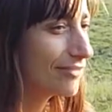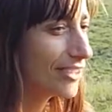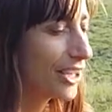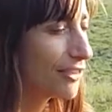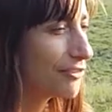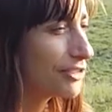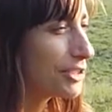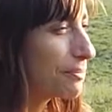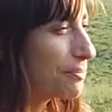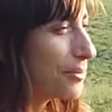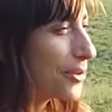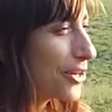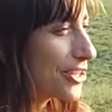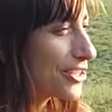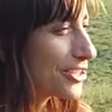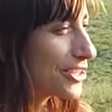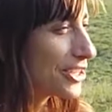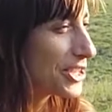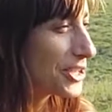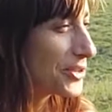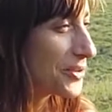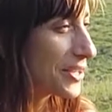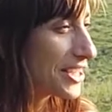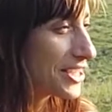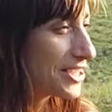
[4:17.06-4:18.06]
of the
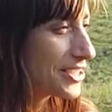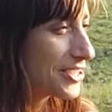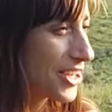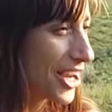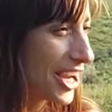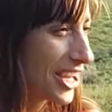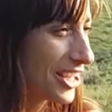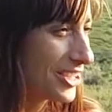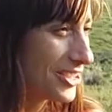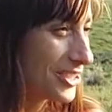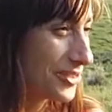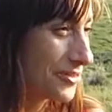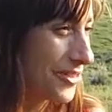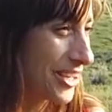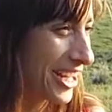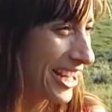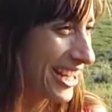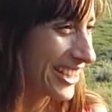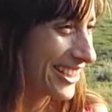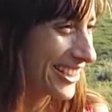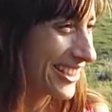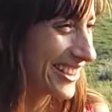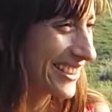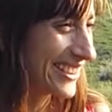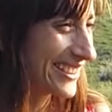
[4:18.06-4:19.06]
person you exchange
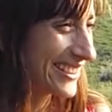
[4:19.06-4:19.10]
with.